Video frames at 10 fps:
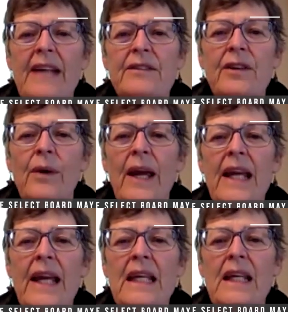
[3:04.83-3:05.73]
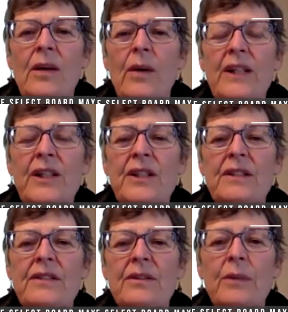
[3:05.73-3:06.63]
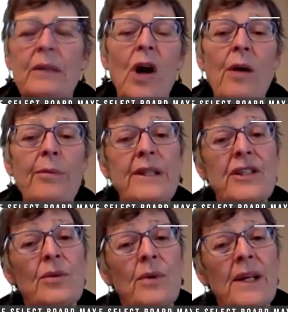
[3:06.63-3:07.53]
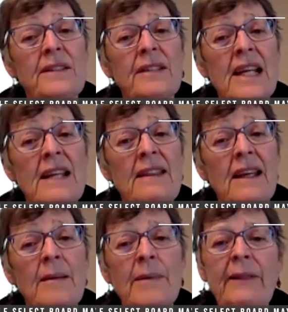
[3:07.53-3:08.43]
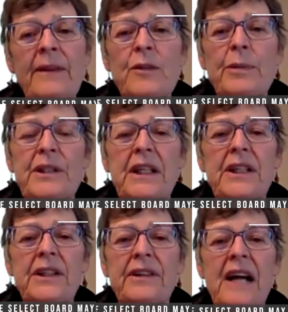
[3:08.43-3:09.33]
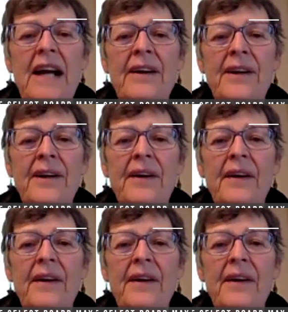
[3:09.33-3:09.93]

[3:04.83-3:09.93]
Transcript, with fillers: So any questions or well, Aubrey, do you want to say anything about this particular hire?